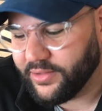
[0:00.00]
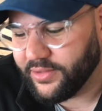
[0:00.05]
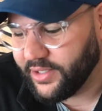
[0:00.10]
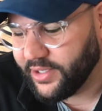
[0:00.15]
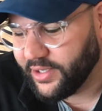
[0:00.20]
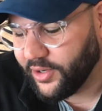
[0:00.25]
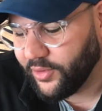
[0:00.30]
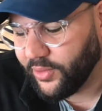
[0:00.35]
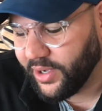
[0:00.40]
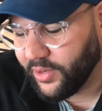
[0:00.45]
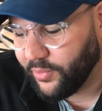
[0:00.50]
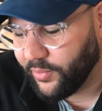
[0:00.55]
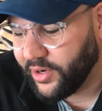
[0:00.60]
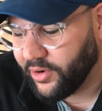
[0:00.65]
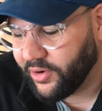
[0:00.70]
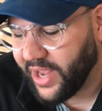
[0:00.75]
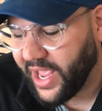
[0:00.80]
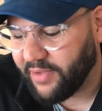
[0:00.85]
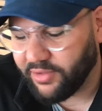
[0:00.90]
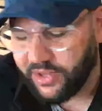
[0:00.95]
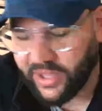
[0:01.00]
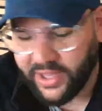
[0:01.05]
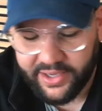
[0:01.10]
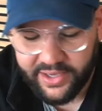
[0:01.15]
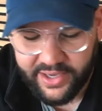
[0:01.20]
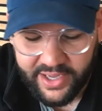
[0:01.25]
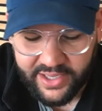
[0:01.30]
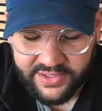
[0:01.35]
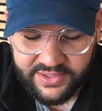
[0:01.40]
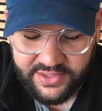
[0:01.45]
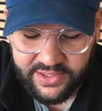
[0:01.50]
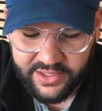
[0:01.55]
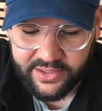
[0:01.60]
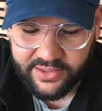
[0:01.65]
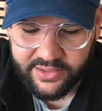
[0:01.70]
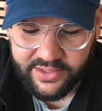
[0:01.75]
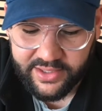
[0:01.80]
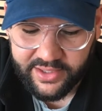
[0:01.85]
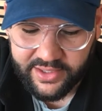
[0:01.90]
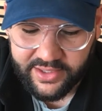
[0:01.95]
you know what? We don't have a lot of guests
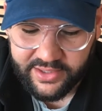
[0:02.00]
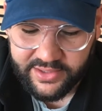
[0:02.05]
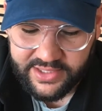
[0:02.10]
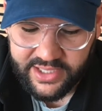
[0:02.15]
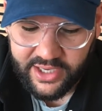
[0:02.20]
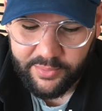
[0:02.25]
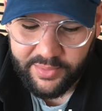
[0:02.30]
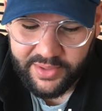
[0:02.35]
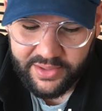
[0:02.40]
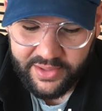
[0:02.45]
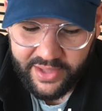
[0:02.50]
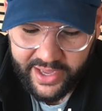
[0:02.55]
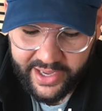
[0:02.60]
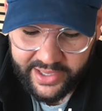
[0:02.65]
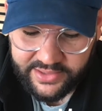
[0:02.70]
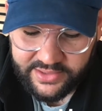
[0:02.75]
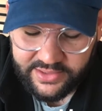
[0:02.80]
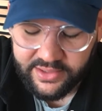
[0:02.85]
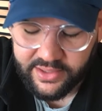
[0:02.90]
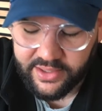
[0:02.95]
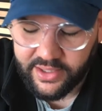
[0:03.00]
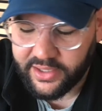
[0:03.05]
that can tell me that.